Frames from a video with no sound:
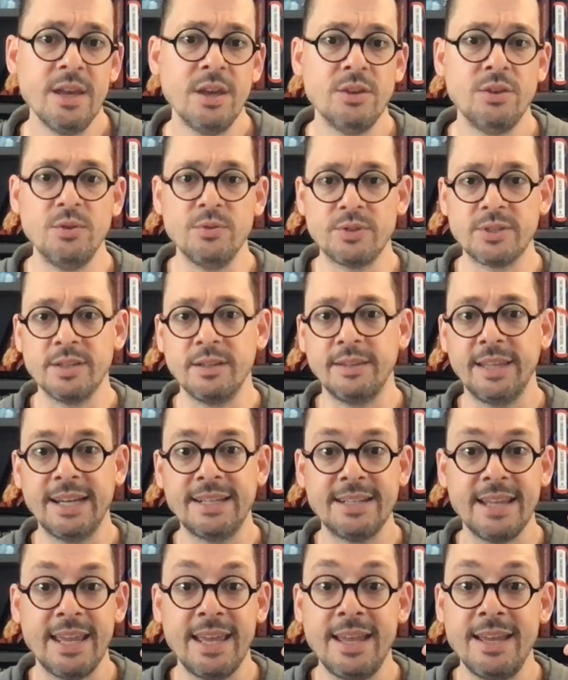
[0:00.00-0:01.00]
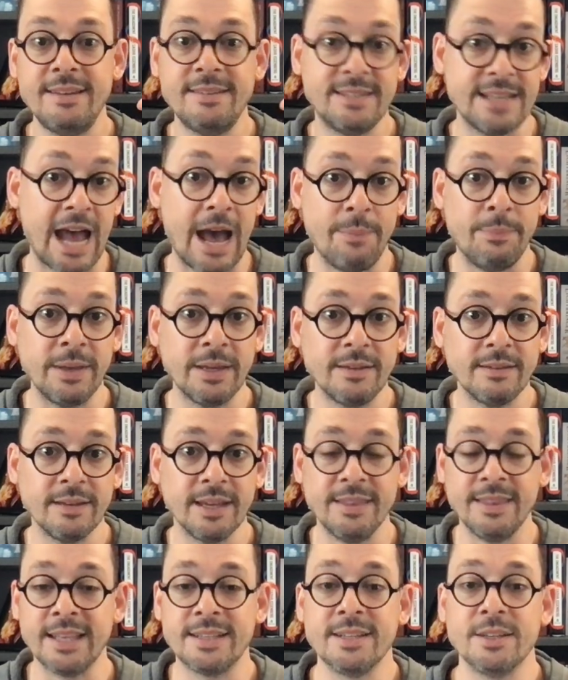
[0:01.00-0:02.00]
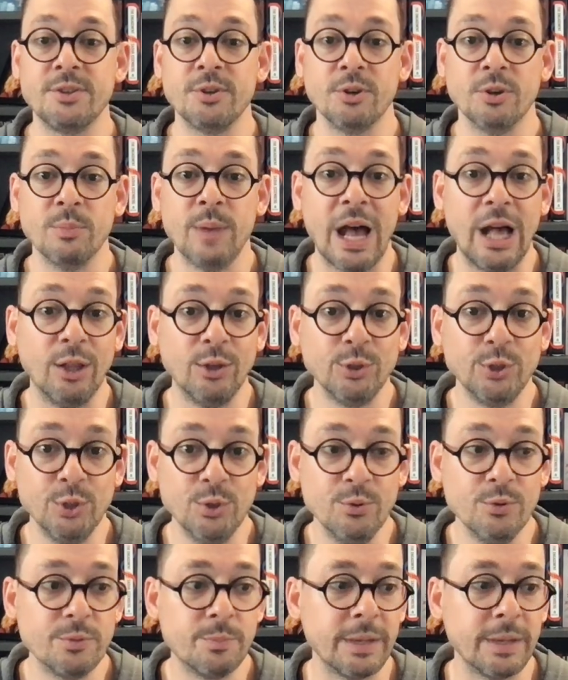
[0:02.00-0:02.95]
you select a topic, and that's a term I'll use,